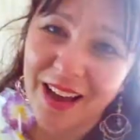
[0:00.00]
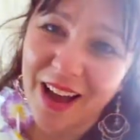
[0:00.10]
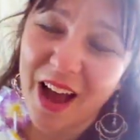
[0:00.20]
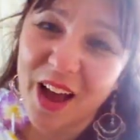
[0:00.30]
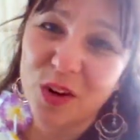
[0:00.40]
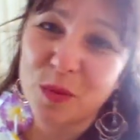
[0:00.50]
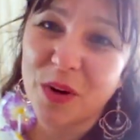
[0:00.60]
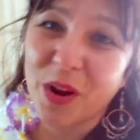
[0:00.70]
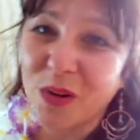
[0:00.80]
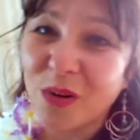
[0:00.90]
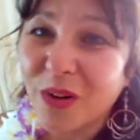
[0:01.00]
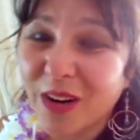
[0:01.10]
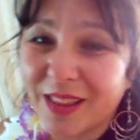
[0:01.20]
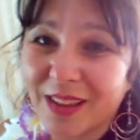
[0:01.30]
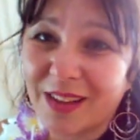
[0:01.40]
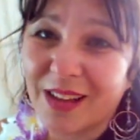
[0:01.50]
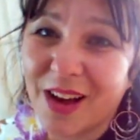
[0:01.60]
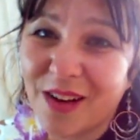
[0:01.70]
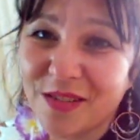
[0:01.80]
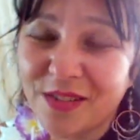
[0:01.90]
a higher priority than
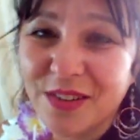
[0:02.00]
love,